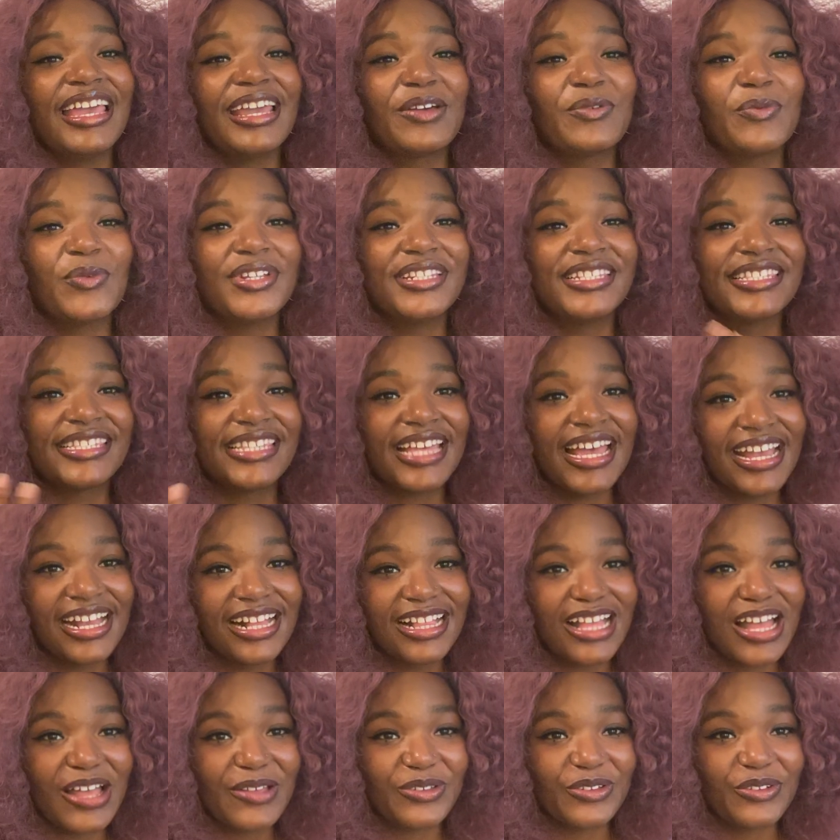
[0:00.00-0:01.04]
when
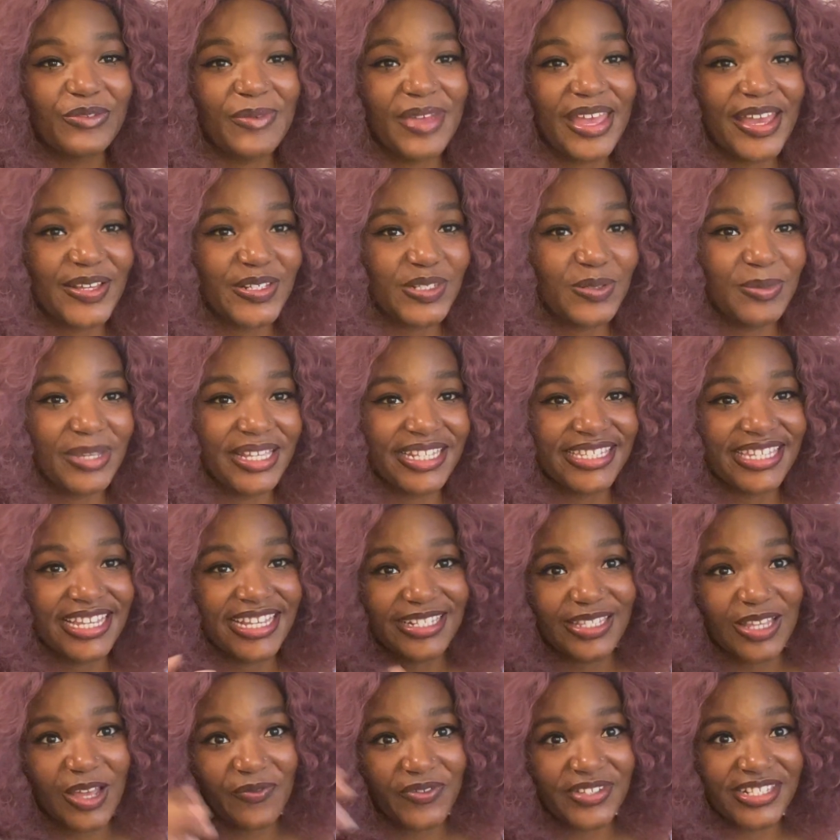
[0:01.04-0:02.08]
Cyclops from X-Men
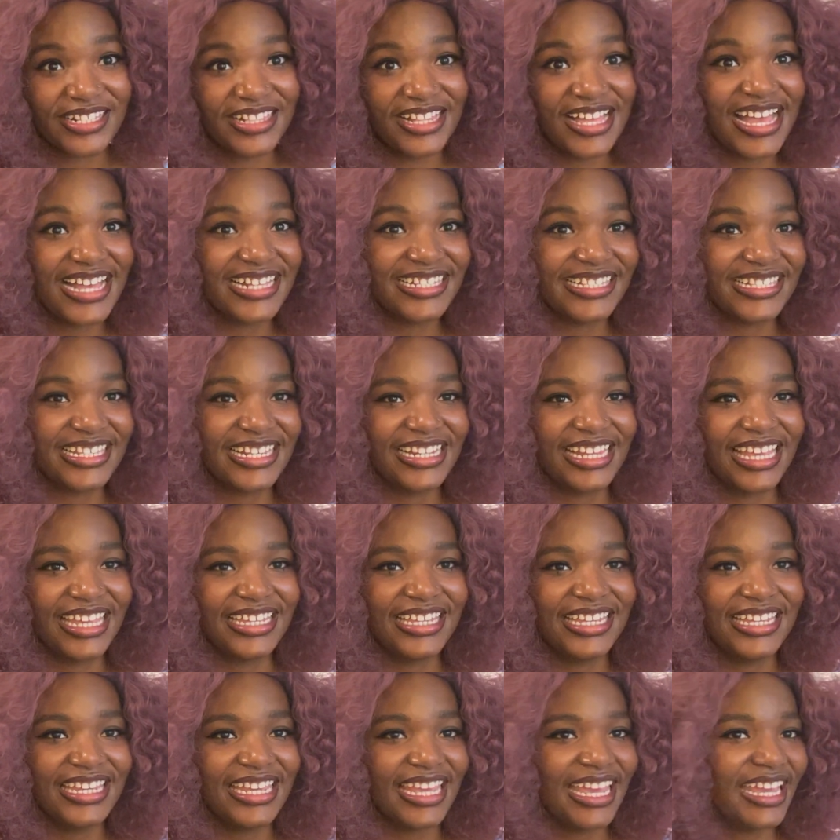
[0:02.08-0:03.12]
takes off his glasses and like
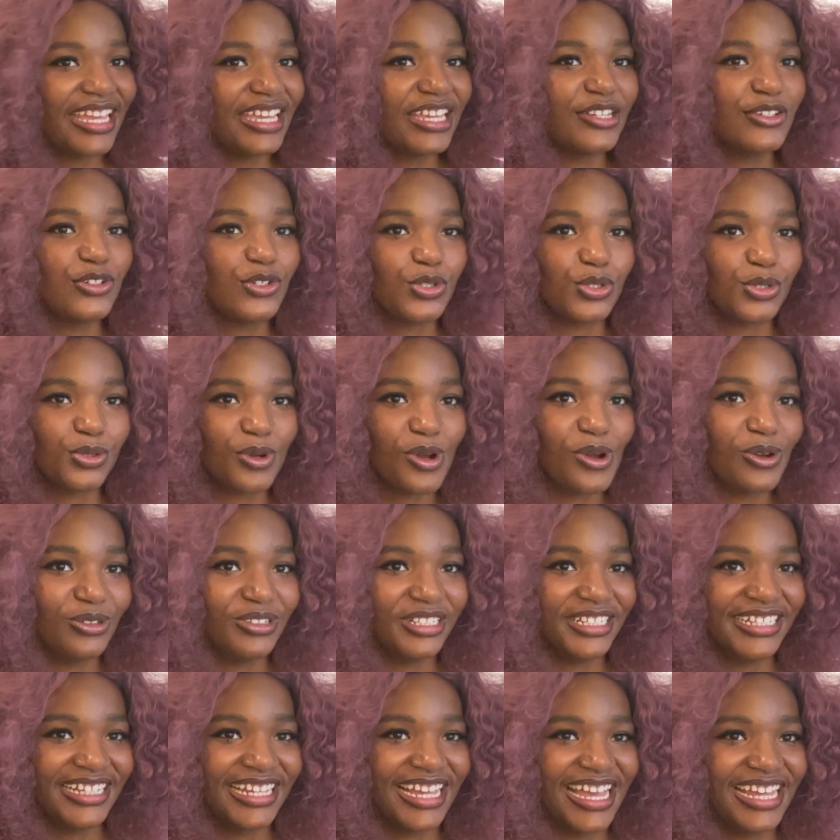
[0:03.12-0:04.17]
he can't control
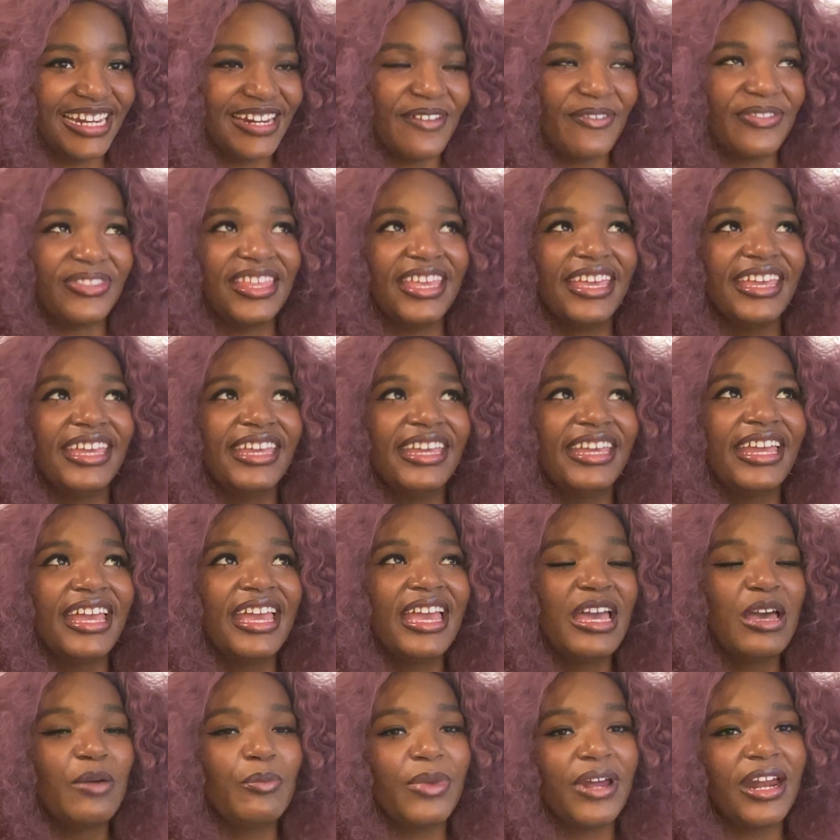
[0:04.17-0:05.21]
it kind of thing.
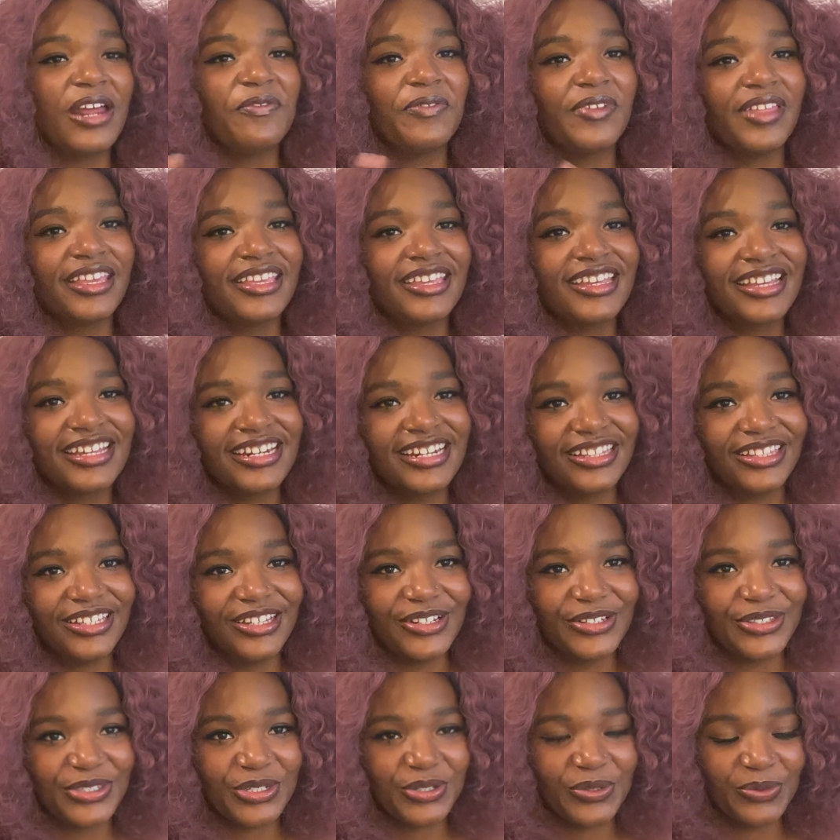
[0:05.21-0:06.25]
But I feel like you're gonna
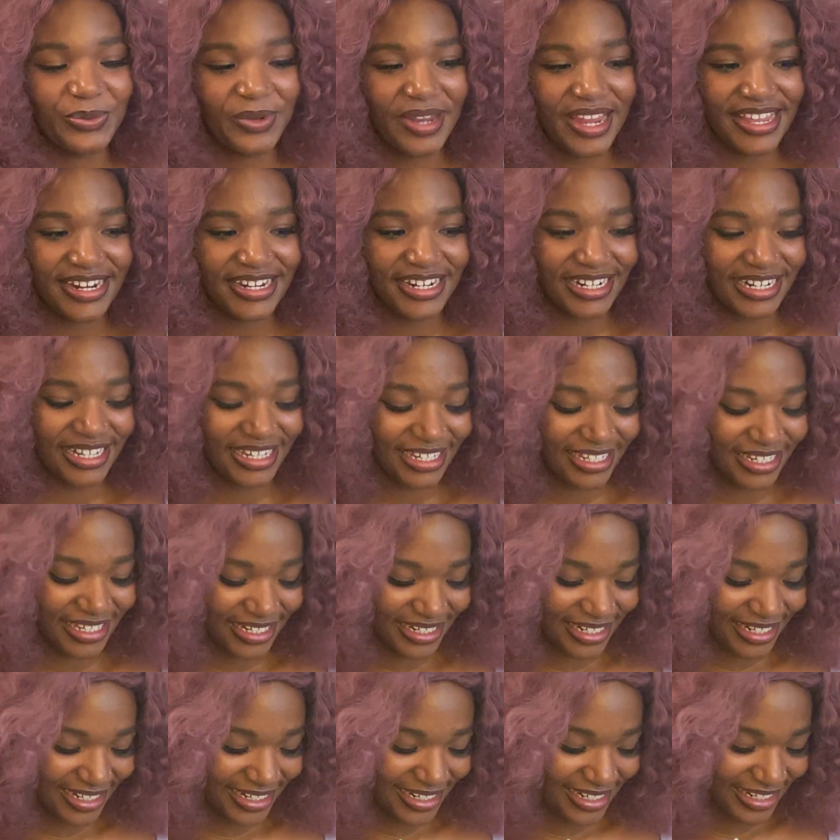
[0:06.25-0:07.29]
learn to rein it
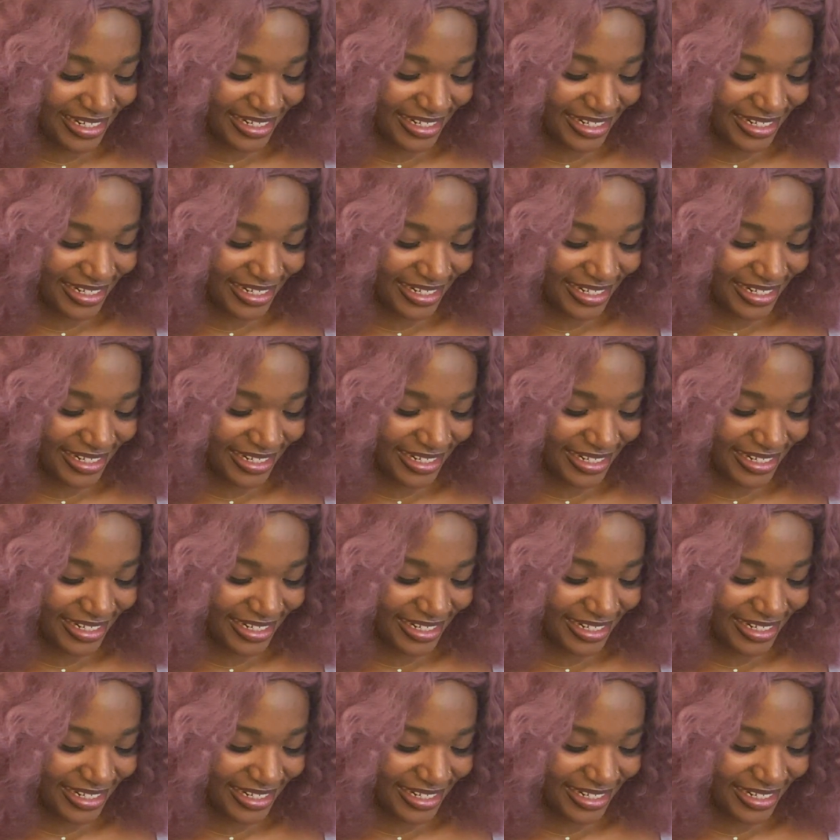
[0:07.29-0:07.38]
in.